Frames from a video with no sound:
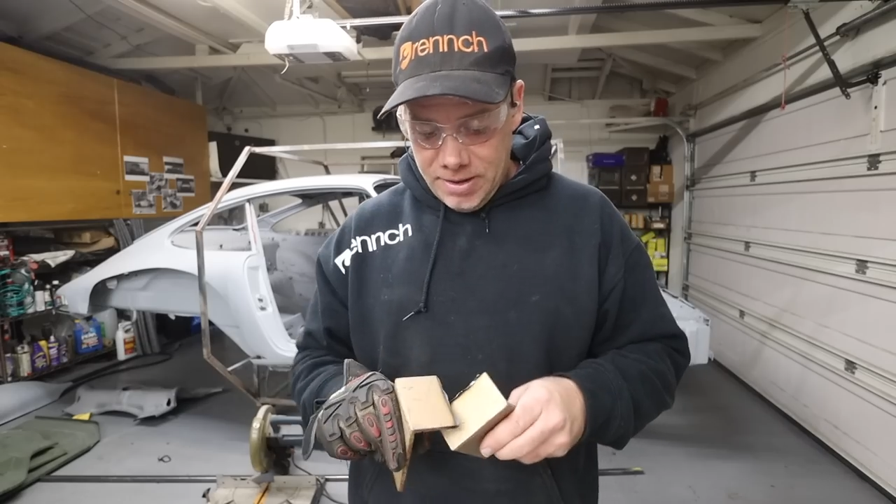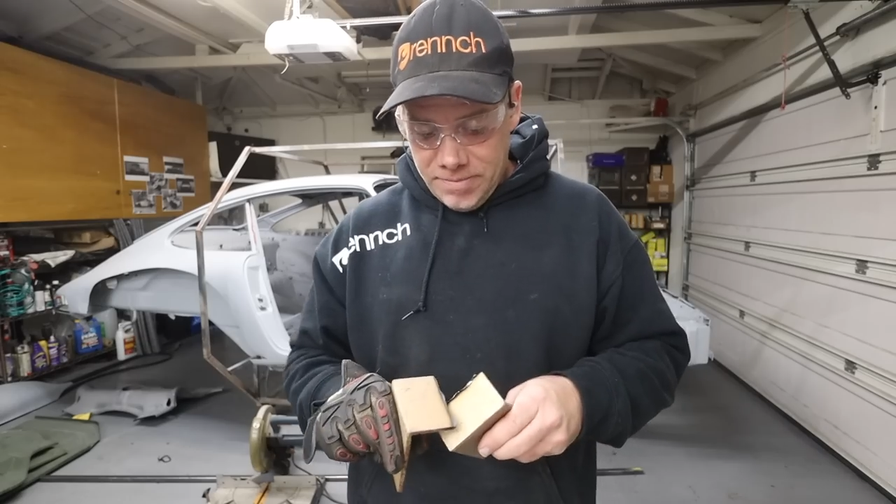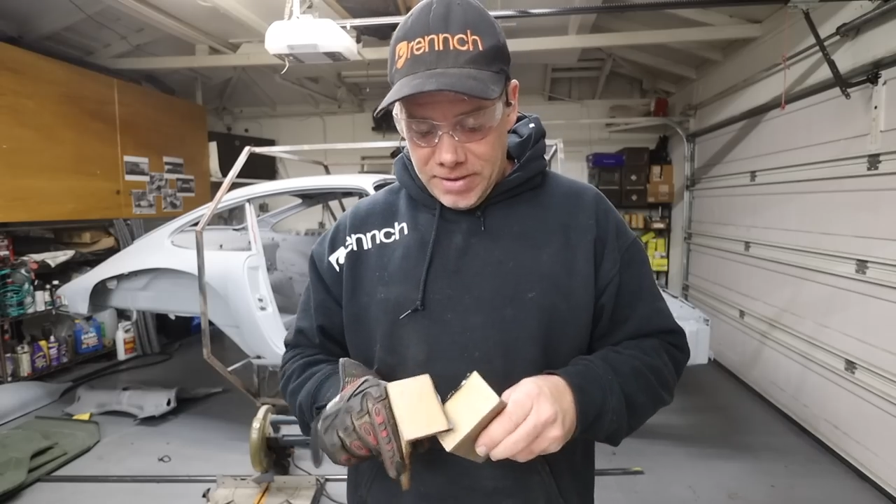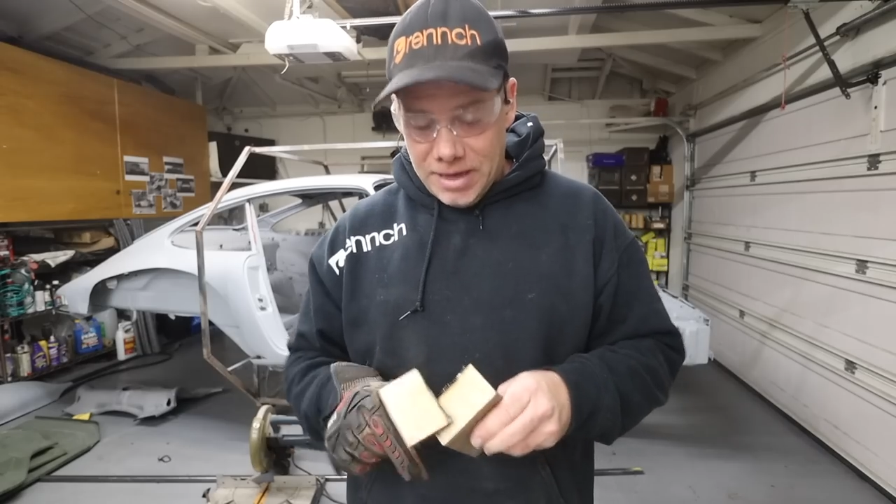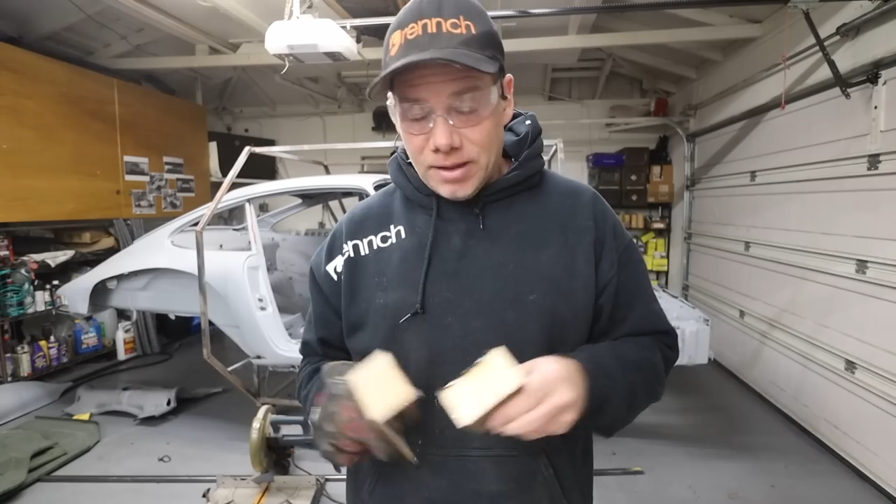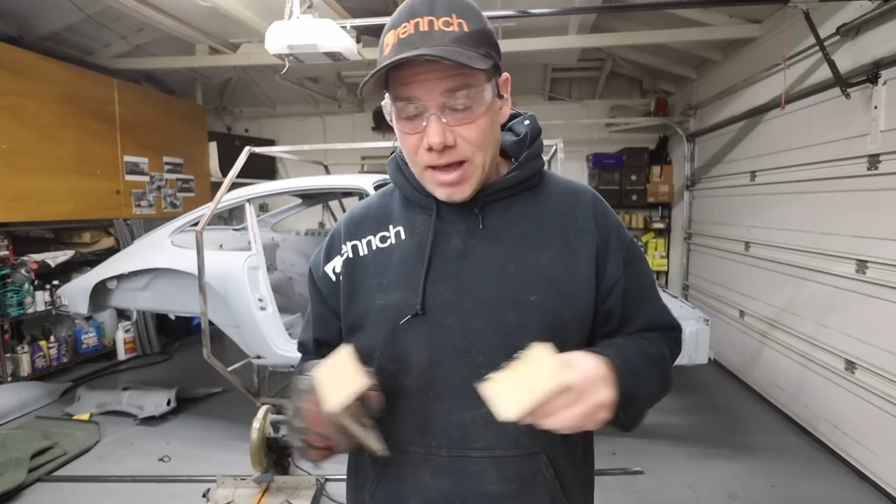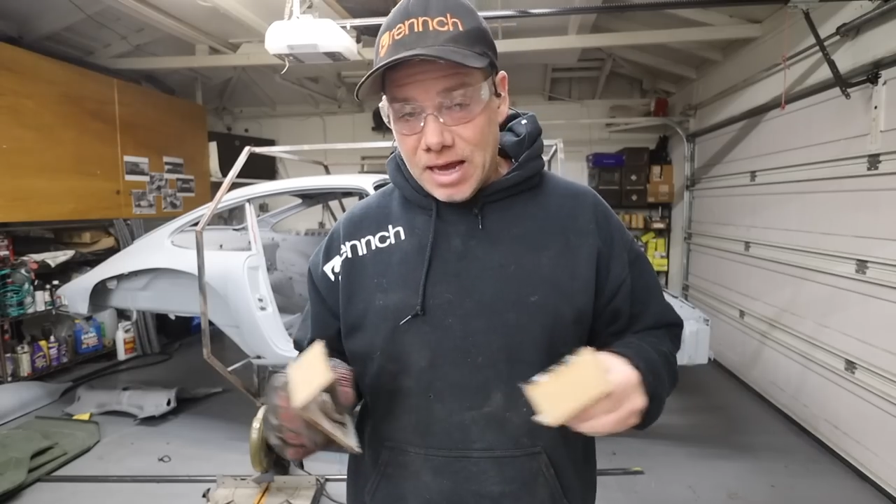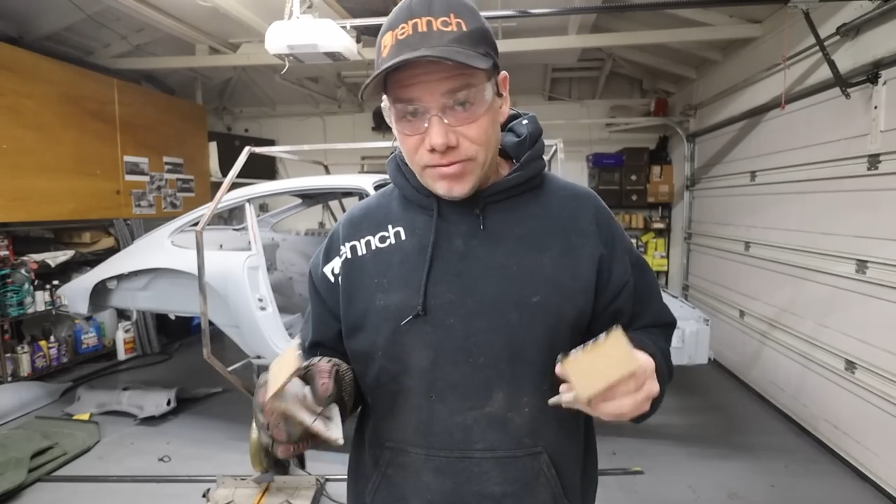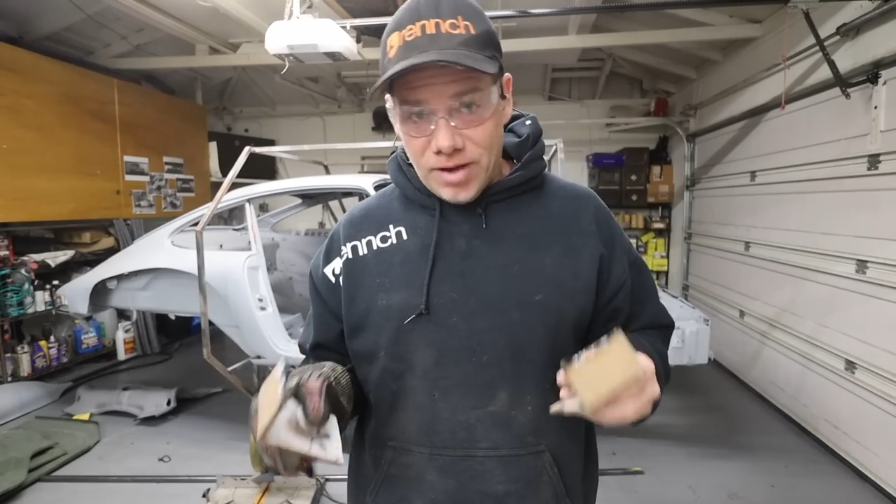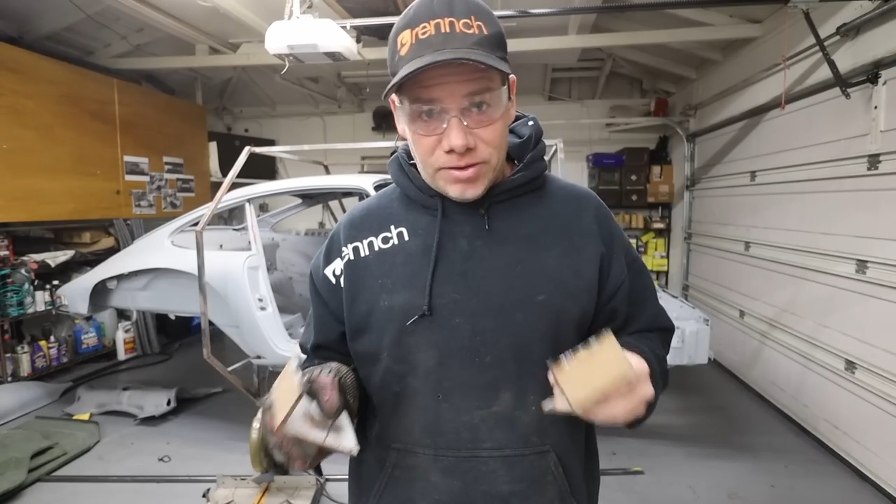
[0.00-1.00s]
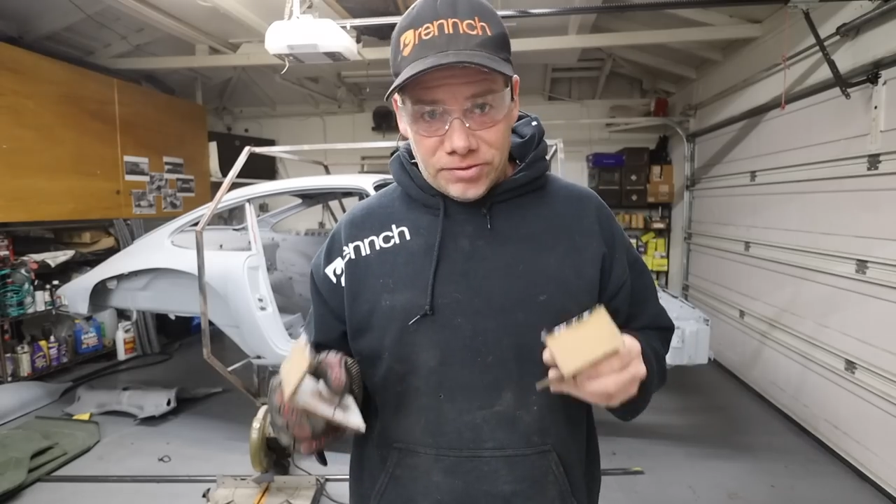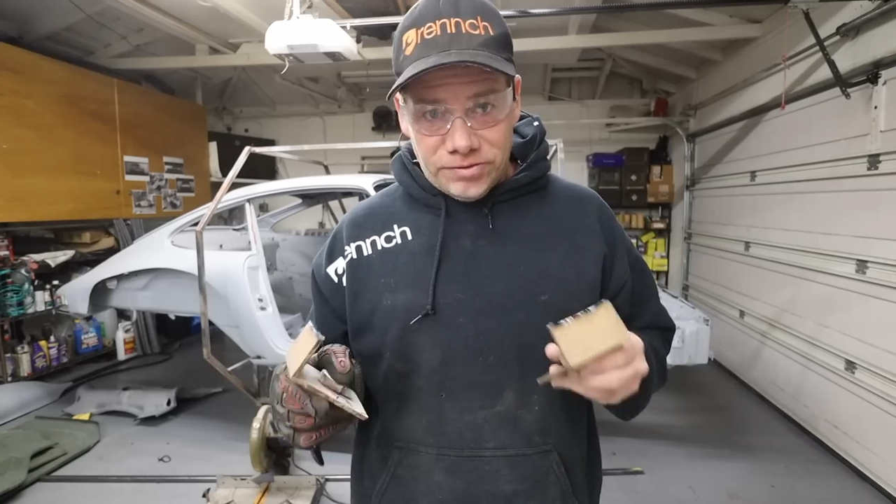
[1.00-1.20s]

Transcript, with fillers: and a lot of other